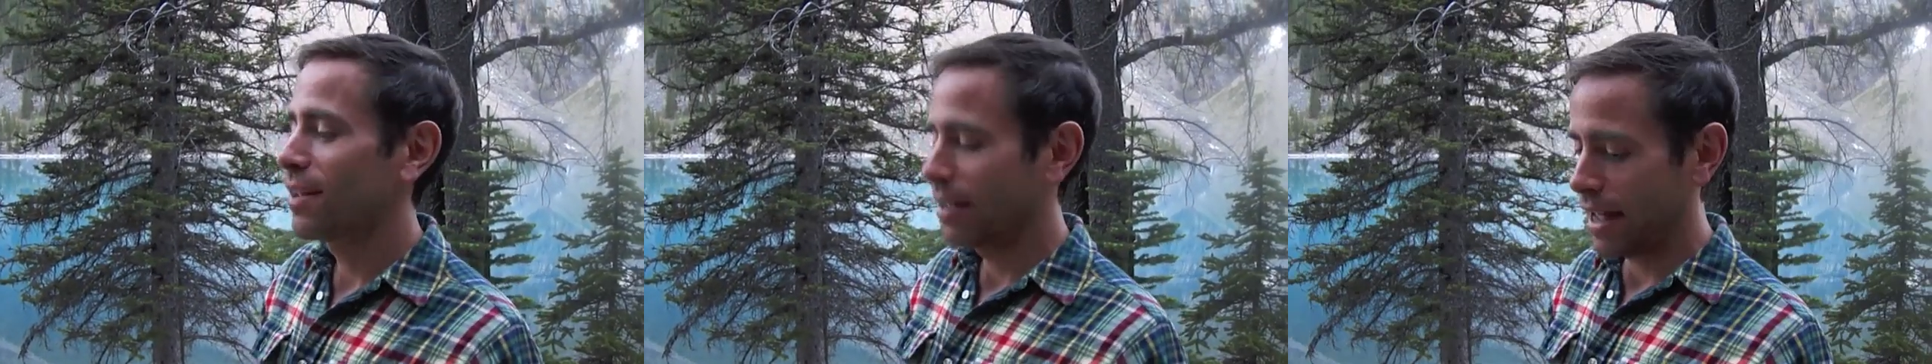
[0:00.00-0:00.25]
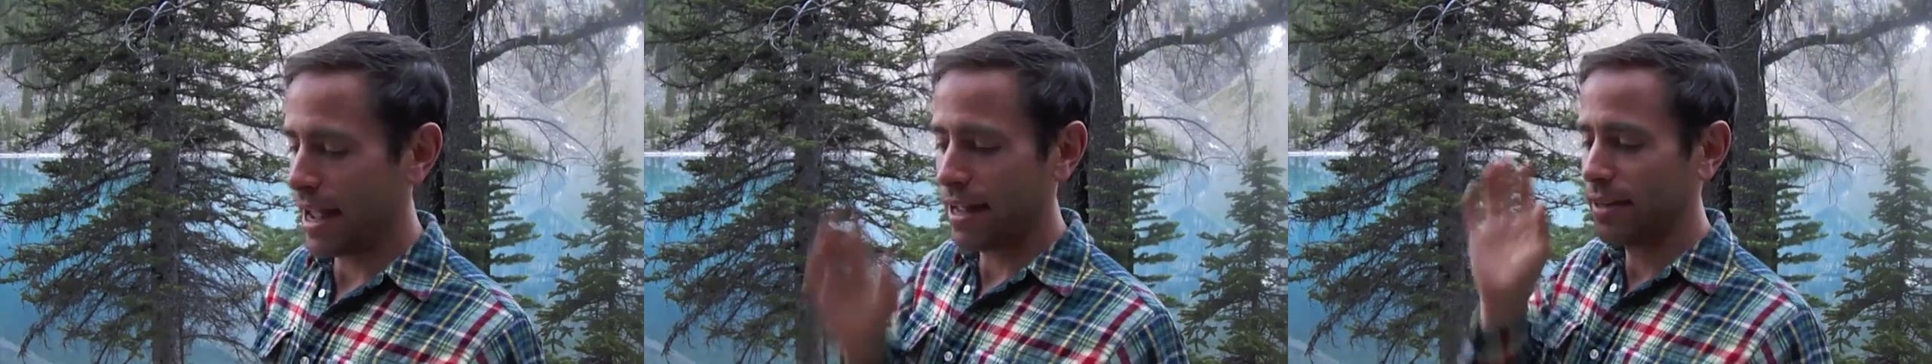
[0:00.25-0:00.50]

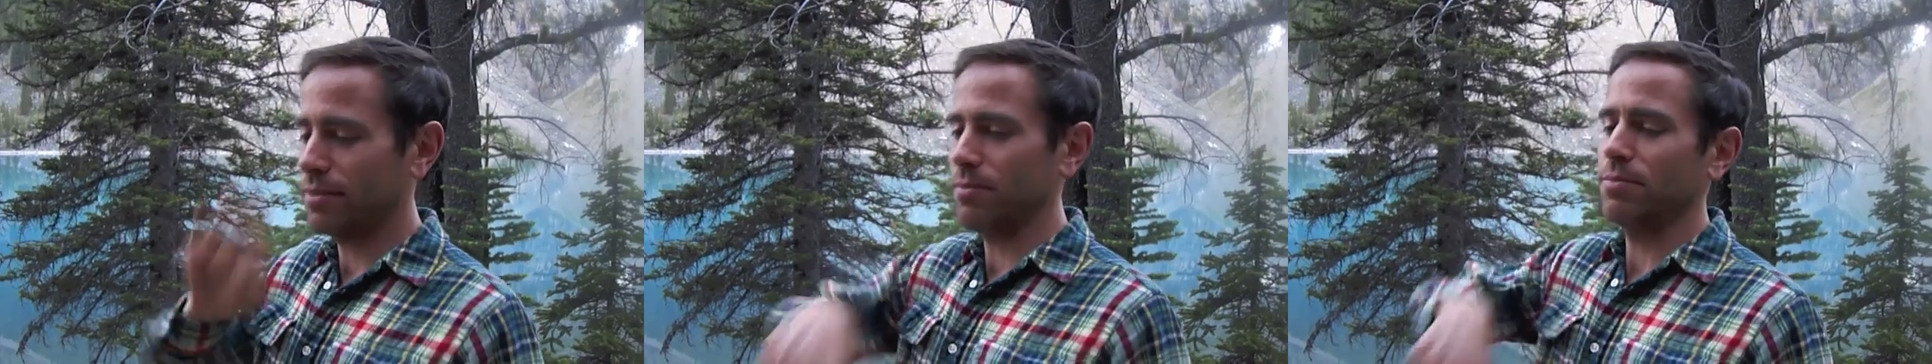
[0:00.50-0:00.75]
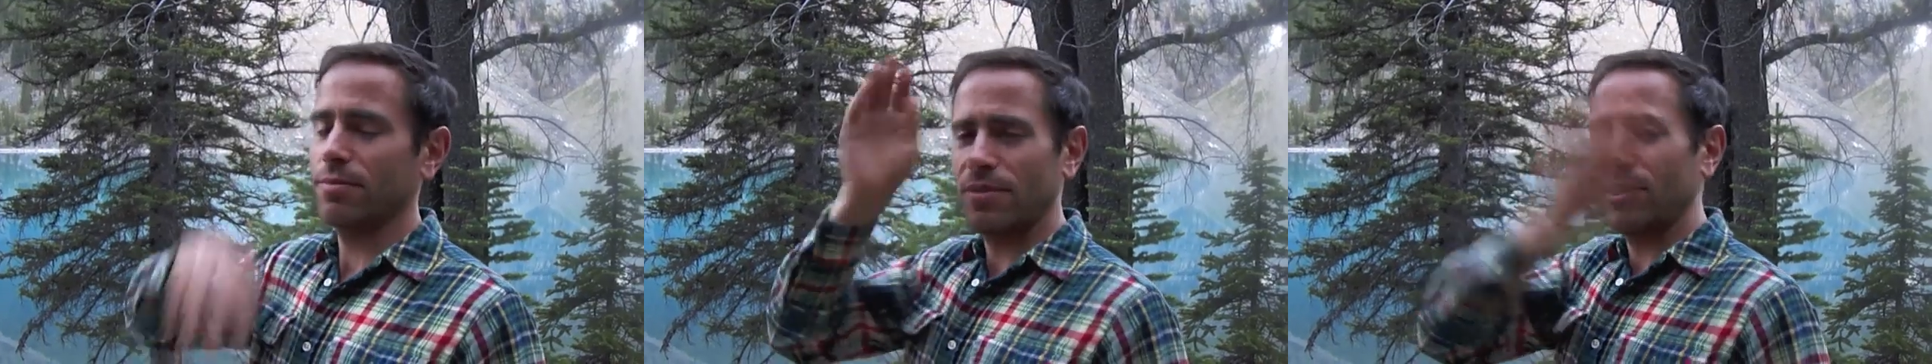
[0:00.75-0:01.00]
And
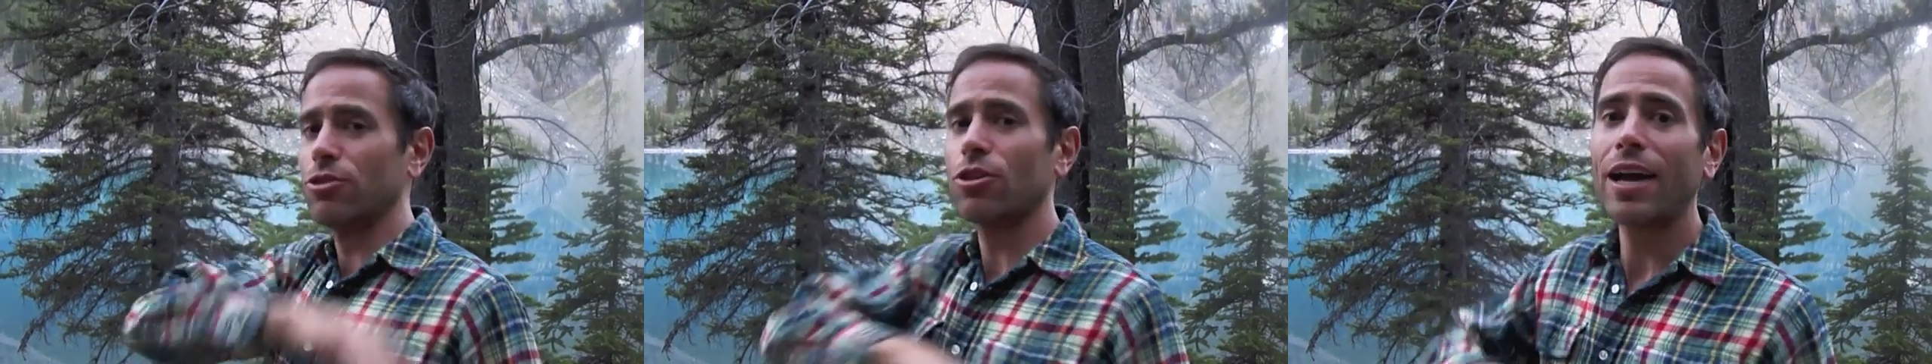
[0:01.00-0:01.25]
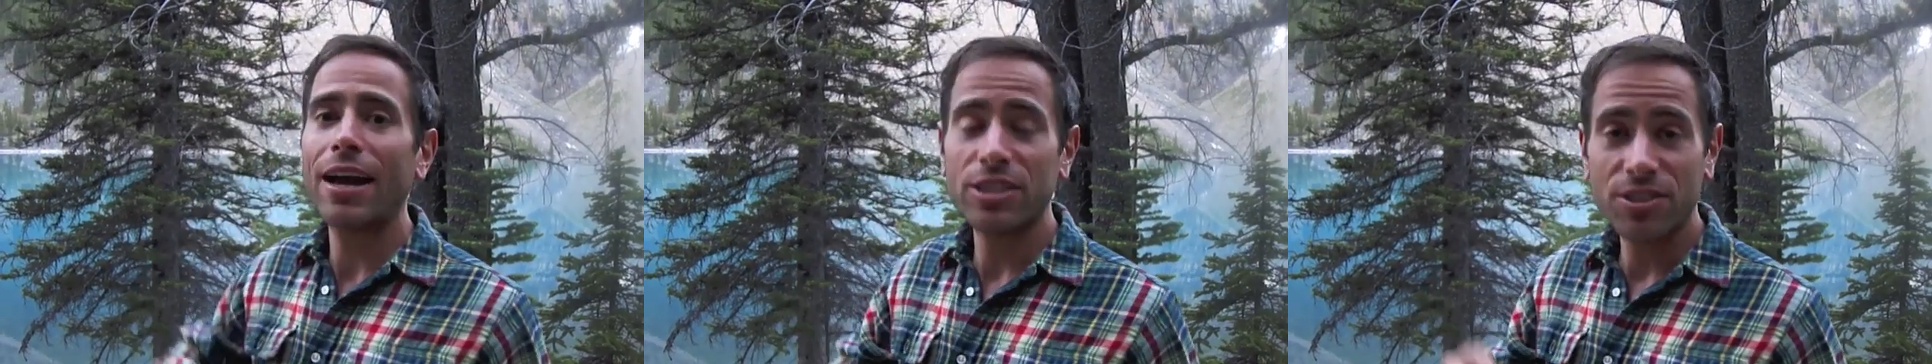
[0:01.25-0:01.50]
you
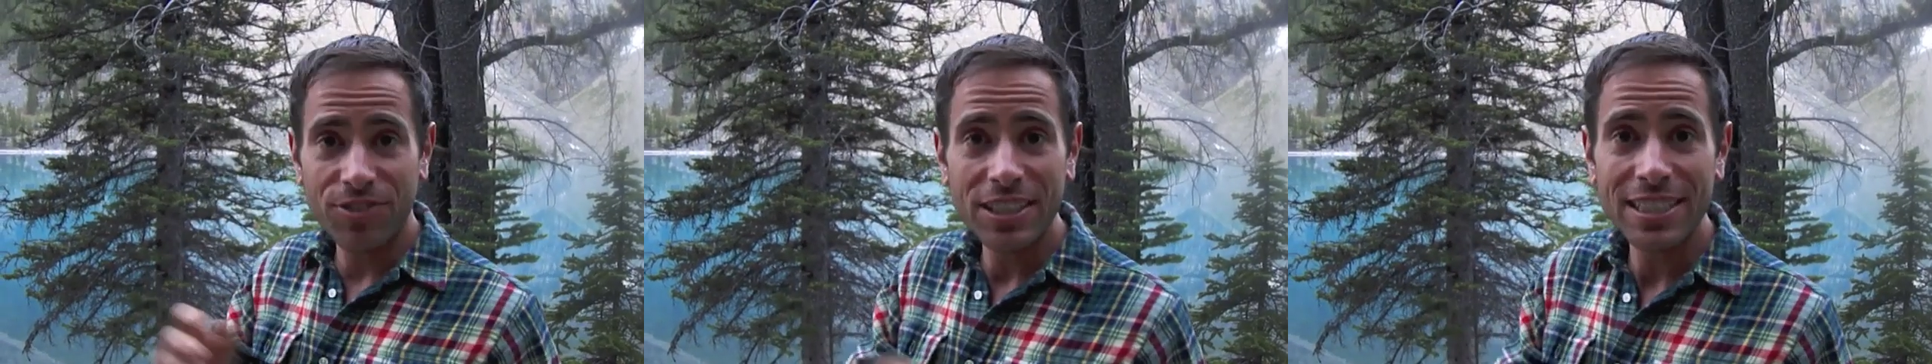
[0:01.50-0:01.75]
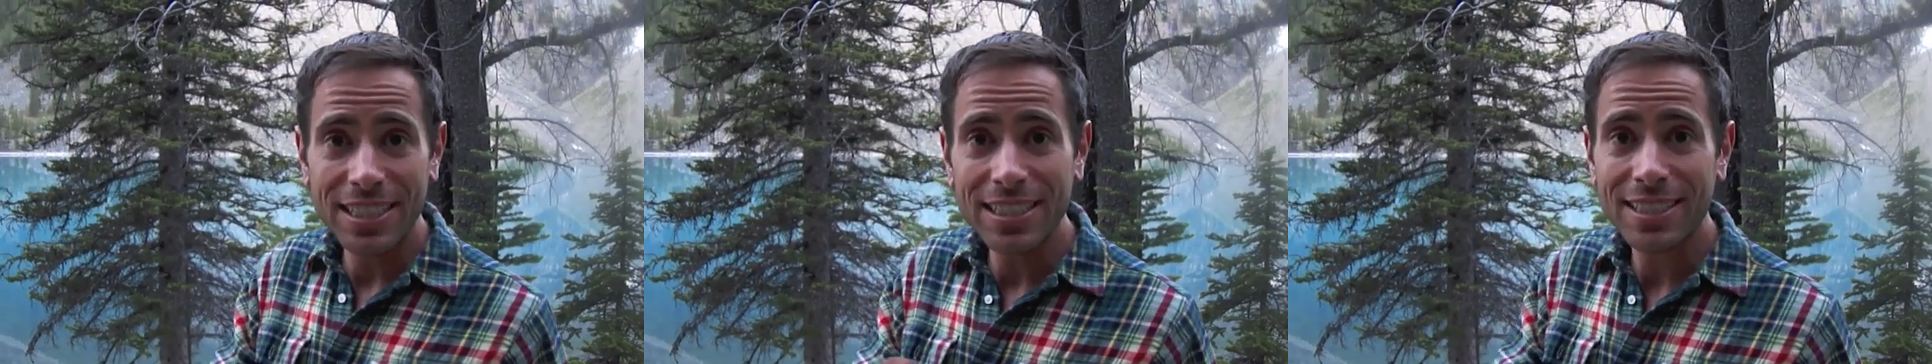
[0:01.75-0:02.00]
took out its
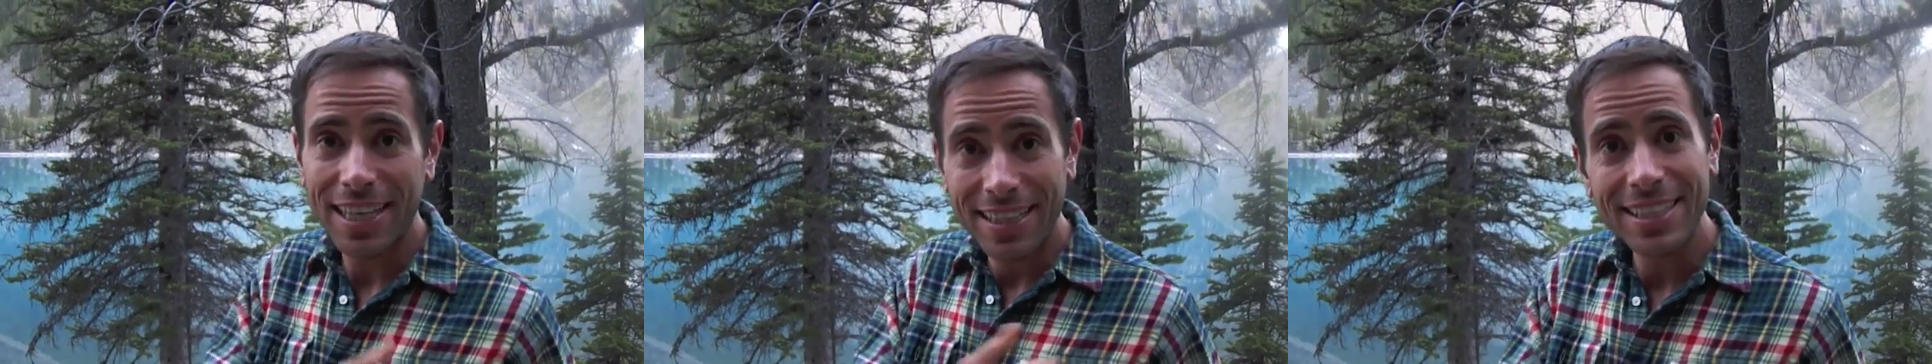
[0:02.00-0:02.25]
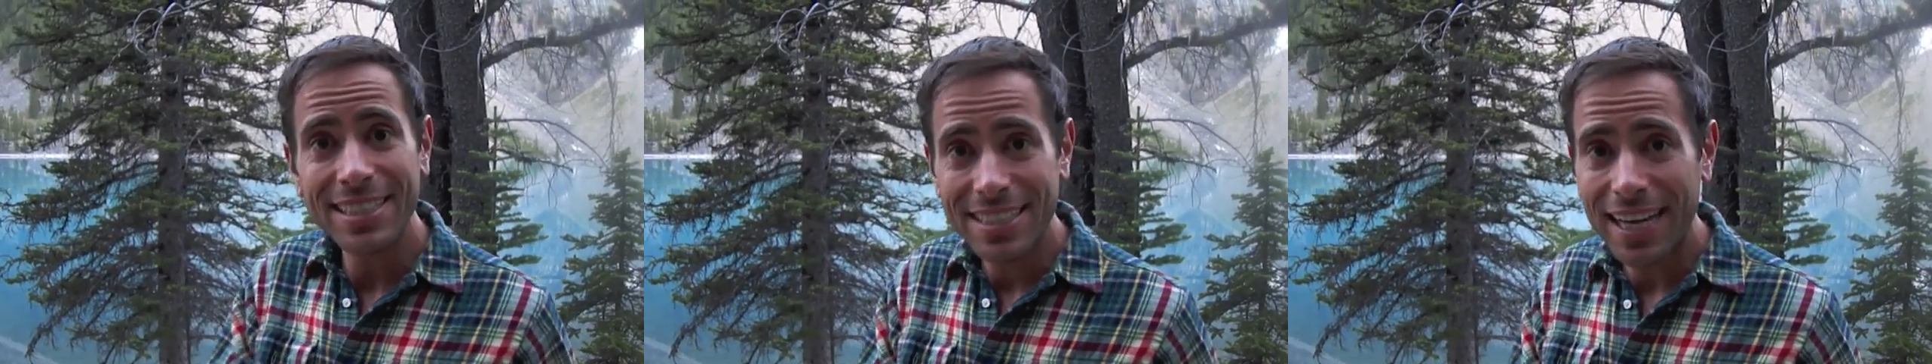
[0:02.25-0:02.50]
feces in
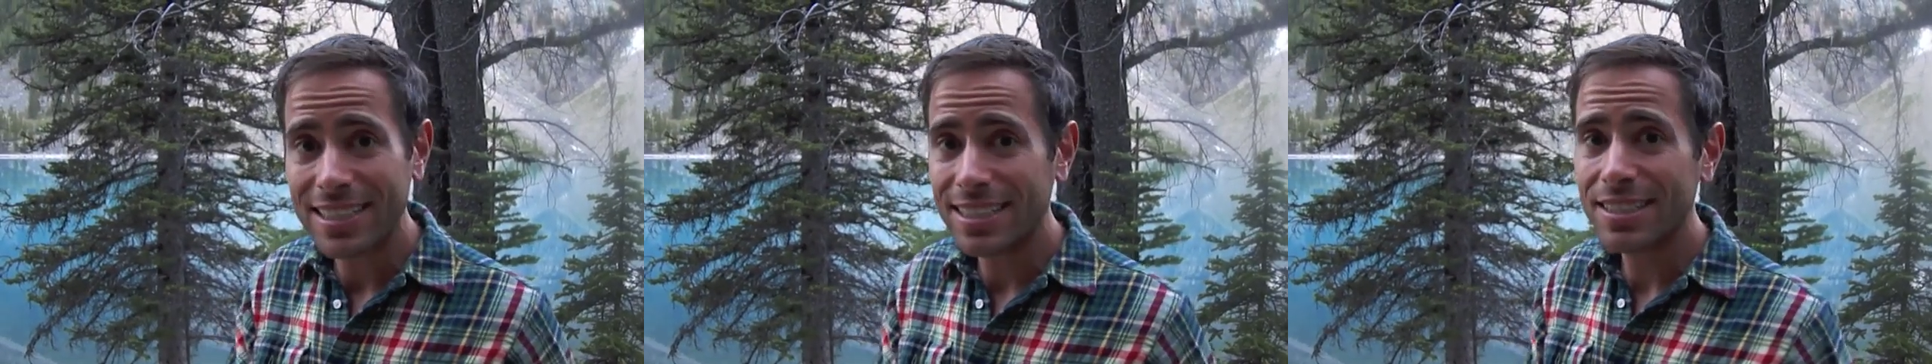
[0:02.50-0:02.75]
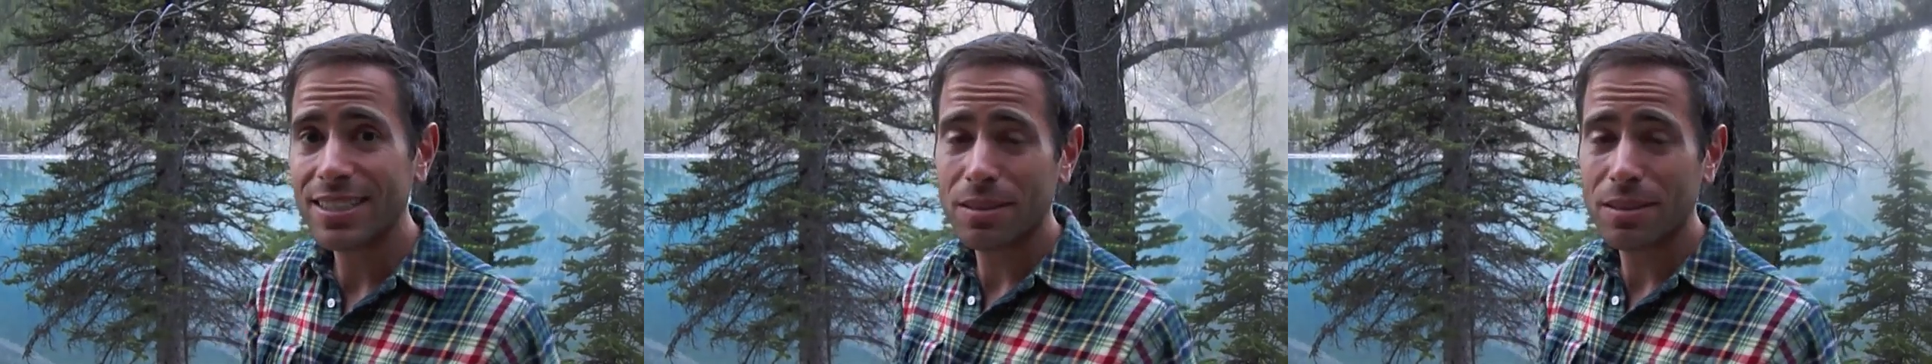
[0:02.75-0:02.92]
the intestines.